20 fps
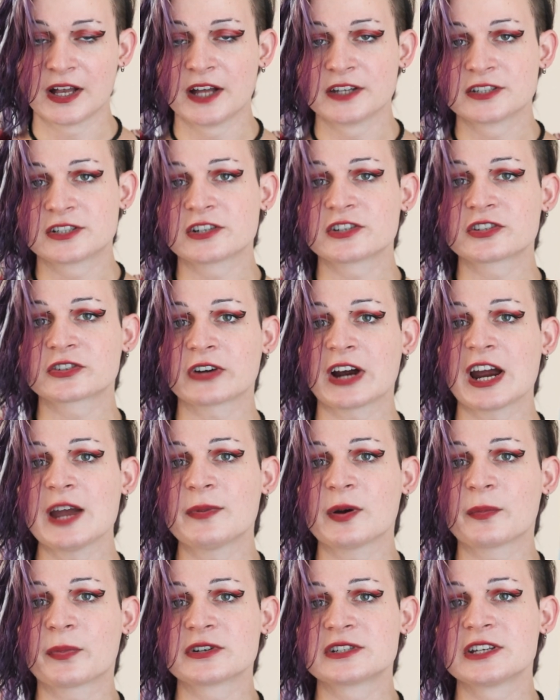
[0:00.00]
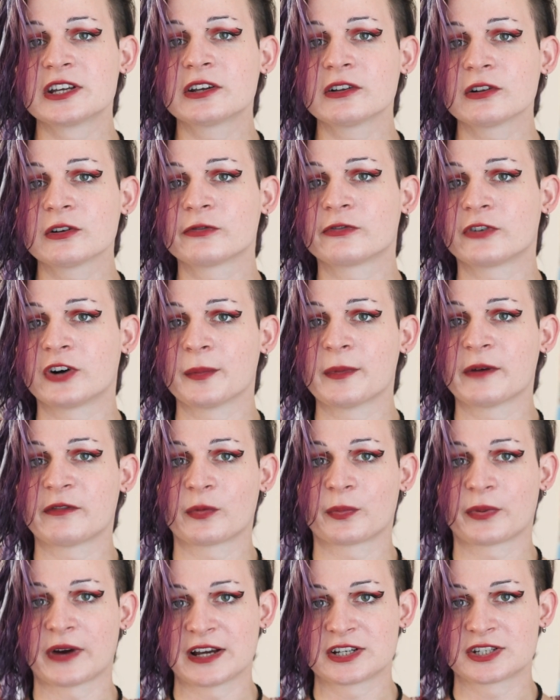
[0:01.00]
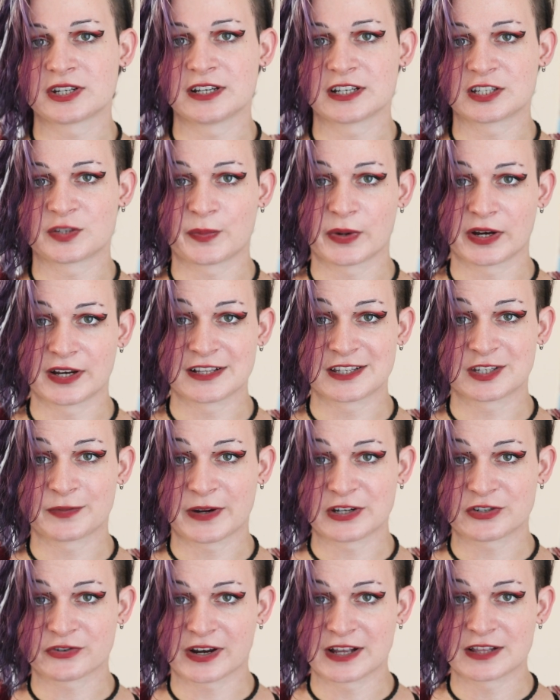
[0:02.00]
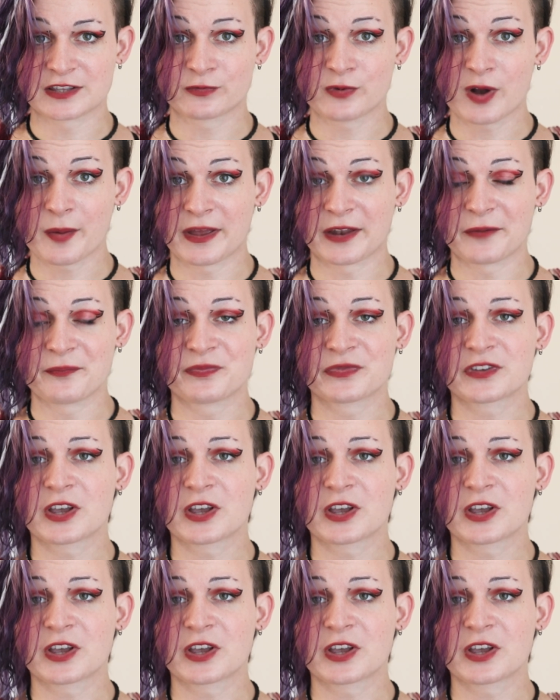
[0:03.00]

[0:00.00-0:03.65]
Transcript: to describe a particular form of oppression experienced by trans women,